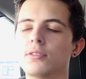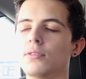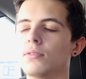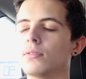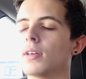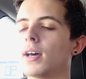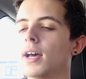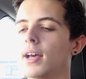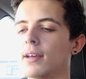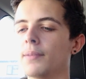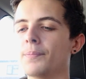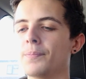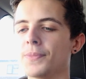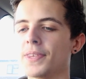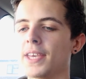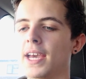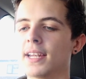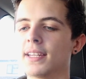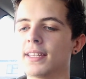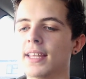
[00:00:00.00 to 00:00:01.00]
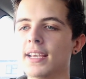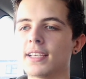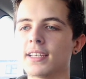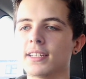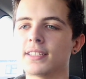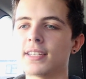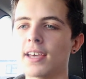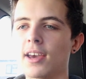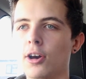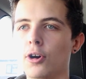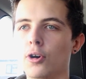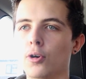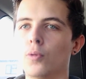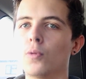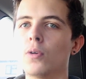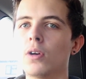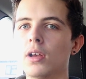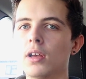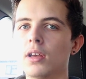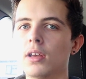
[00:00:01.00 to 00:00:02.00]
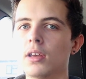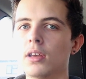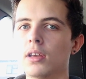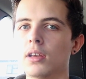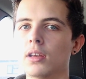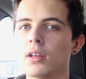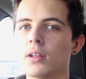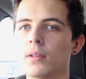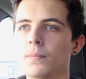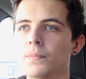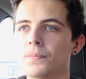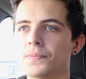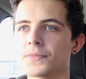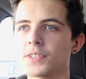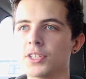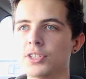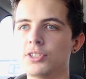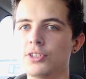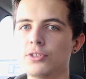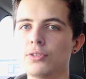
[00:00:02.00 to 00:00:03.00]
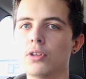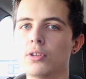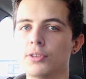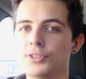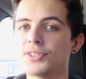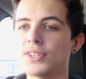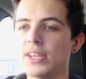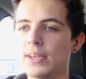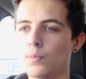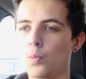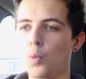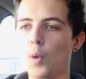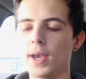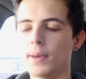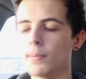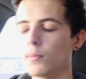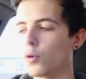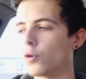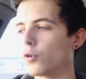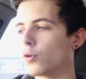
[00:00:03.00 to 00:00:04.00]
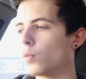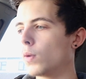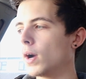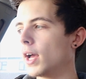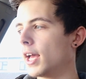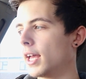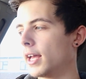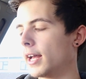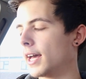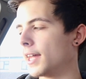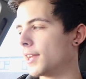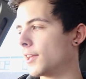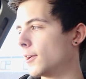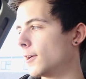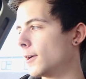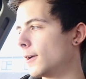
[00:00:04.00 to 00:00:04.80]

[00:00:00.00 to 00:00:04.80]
do that, and they can tell, because you seem way more aware. And